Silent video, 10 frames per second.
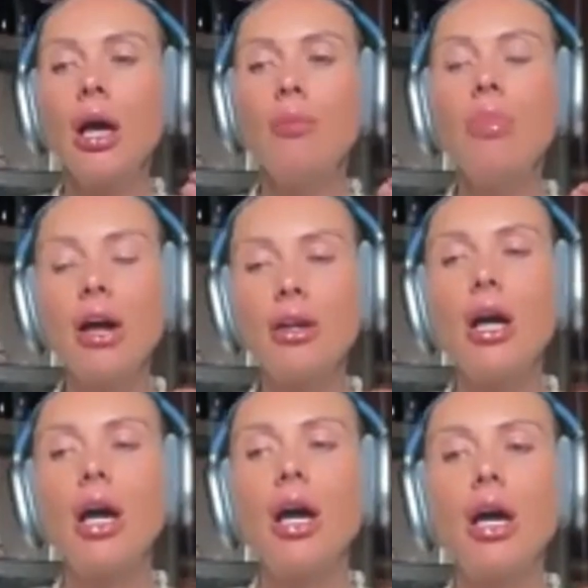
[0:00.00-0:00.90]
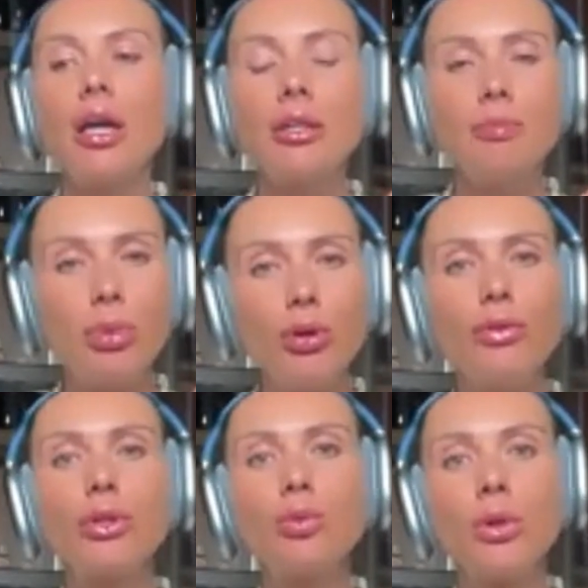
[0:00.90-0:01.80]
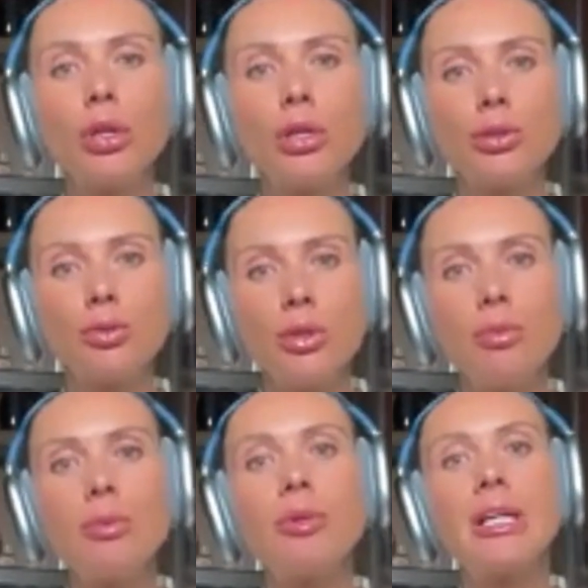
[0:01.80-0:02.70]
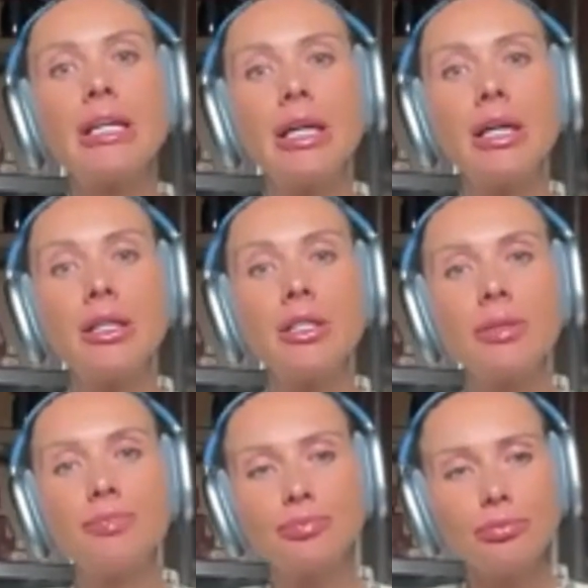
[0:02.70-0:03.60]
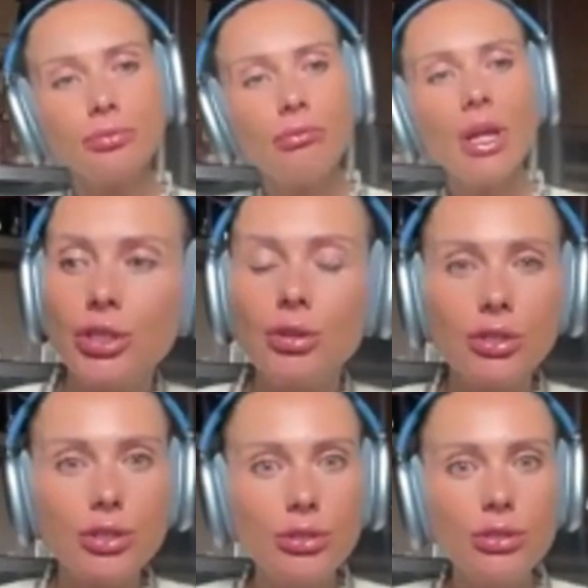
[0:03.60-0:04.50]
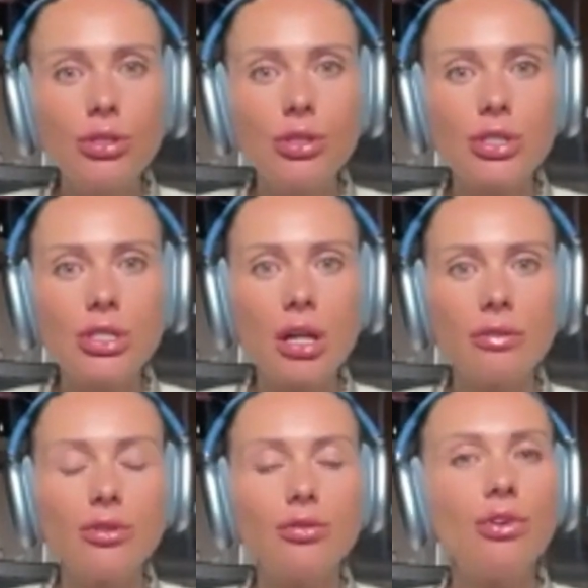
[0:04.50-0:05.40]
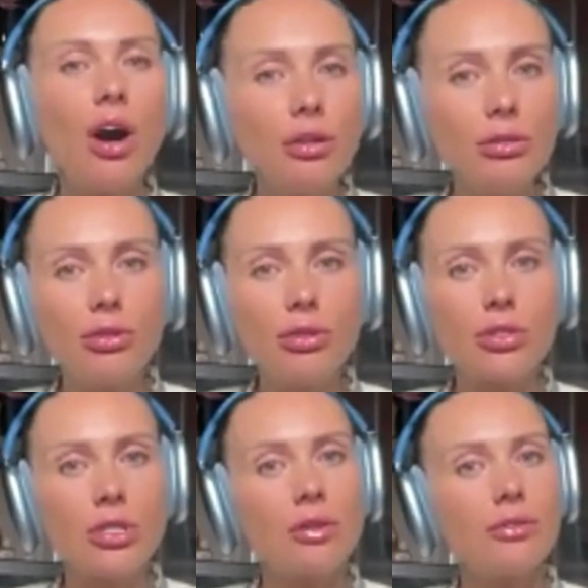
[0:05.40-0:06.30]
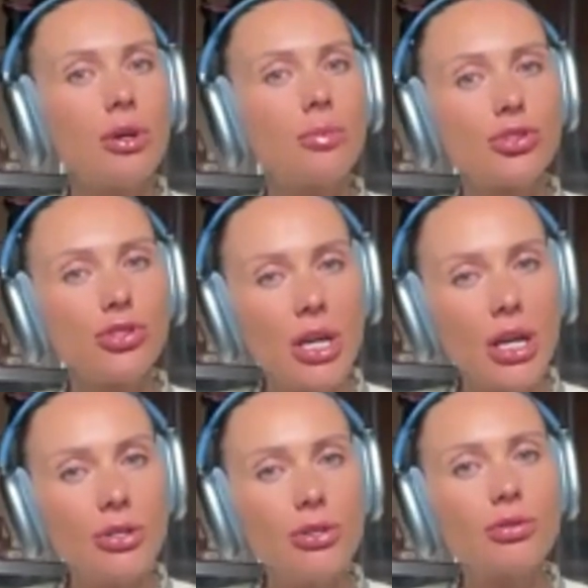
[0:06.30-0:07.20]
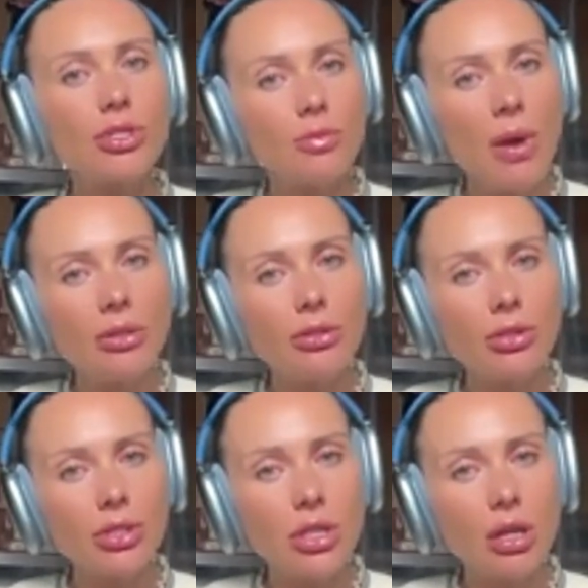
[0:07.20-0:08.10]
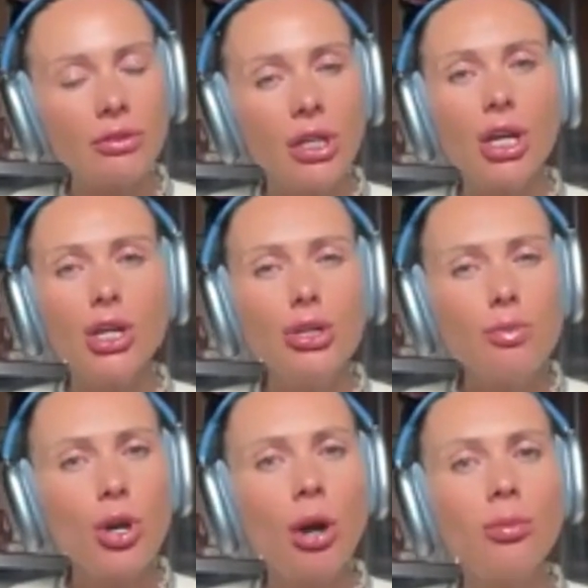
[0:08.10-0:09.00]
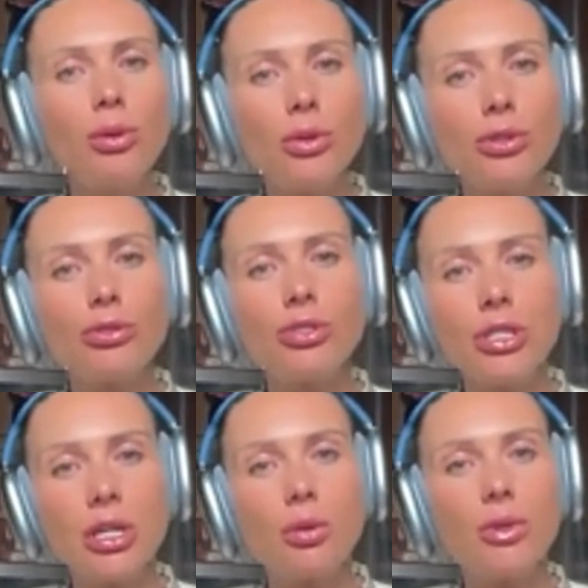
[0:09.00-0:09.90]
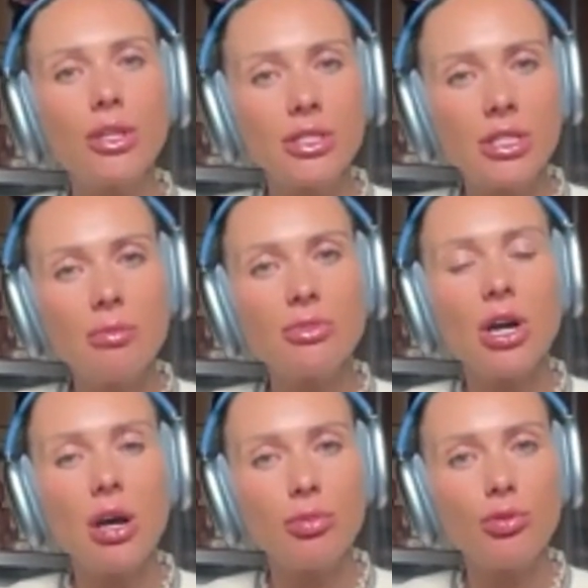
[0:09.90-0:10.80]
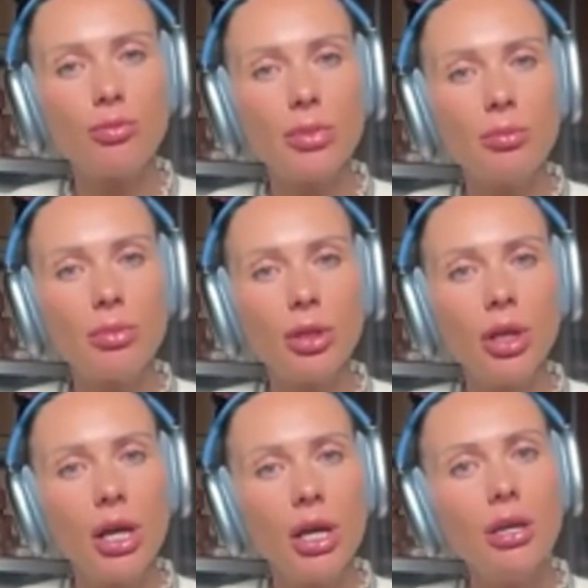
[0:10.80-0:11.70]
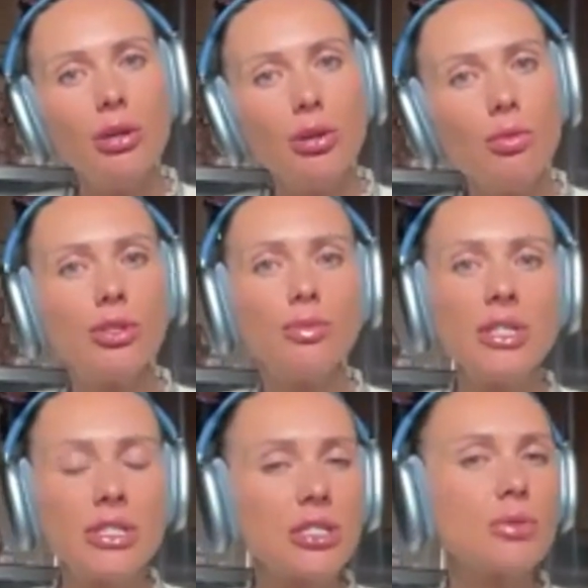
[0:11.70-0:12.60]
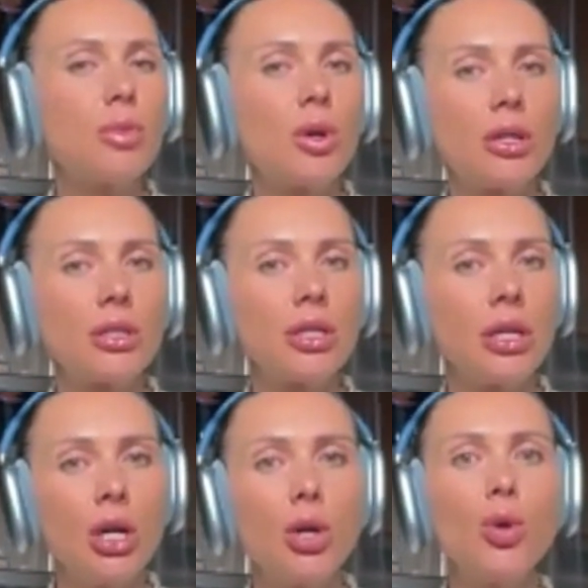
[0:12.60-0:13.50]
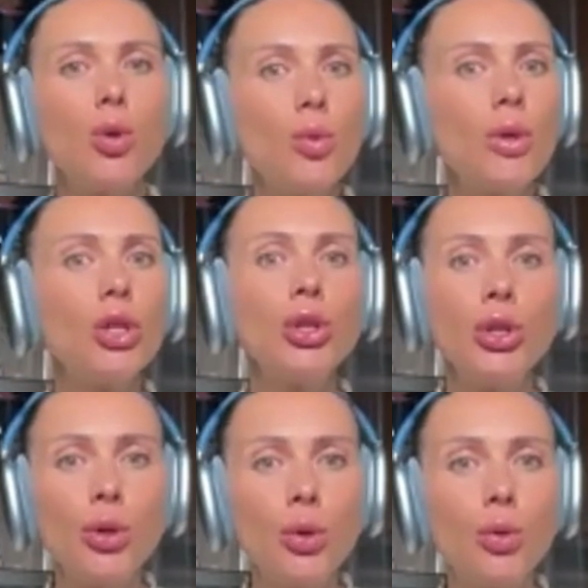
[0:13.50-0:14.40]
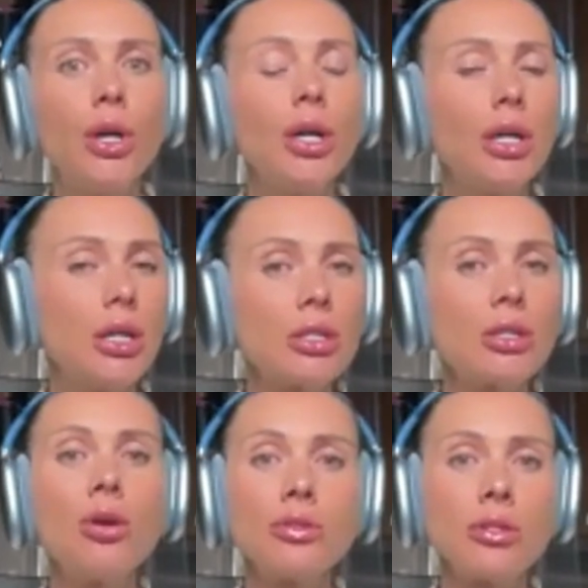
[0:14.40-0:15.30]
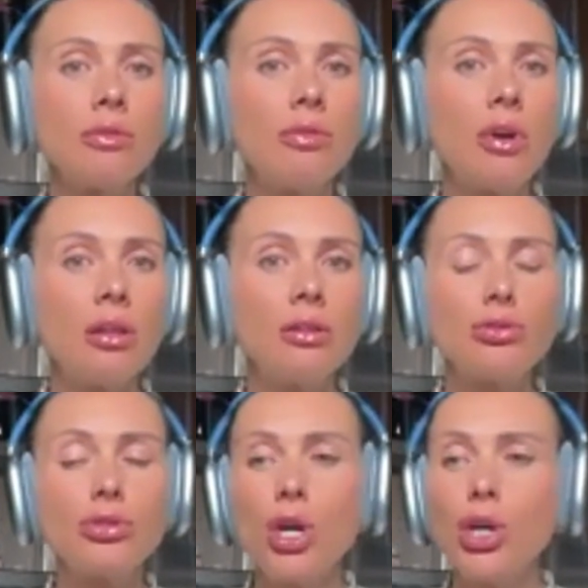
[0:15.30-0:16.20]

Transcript: But in a perfect world, when people are healed, you understood yourself, you value yourself, you appreciate, you respect yourself, you probably want to deal with the same type of people. You want business partner who will know his goals and values.